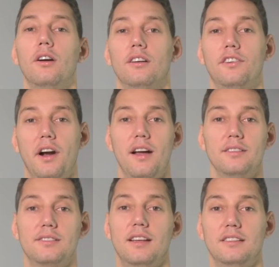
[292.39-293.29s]

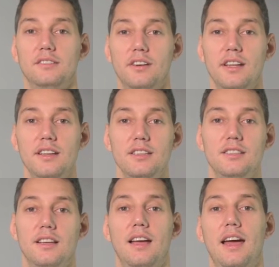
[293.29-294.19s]
grass and
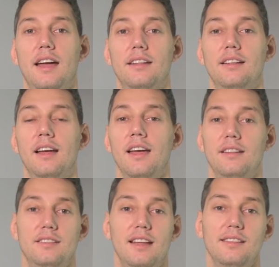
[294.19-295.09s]
trees, and
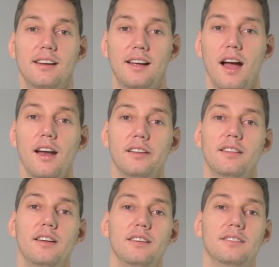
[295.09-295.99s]
then the
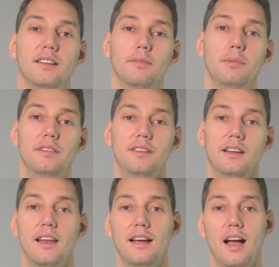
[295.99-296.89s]
characters
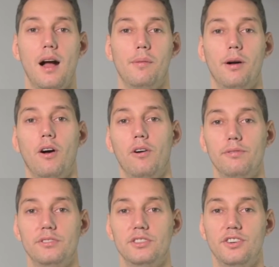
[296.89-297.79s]
basically come
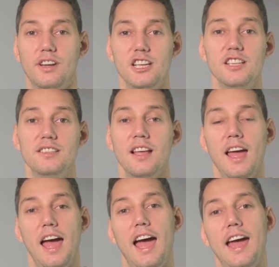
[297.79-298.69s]
off the trees,
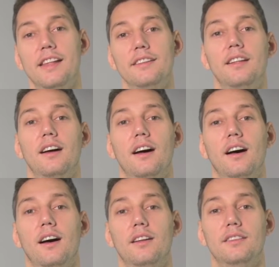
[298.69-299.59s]
and
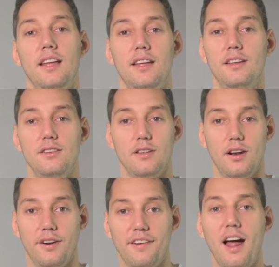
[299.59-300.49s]
they
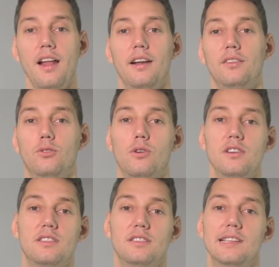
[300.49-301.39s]
run
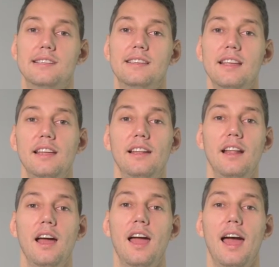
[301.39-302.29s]
towards the
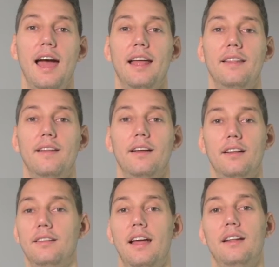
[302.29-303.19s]
scene, and
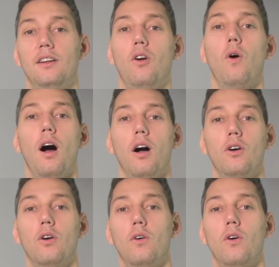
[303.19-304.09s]
then
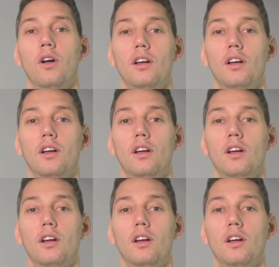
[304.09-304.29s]
go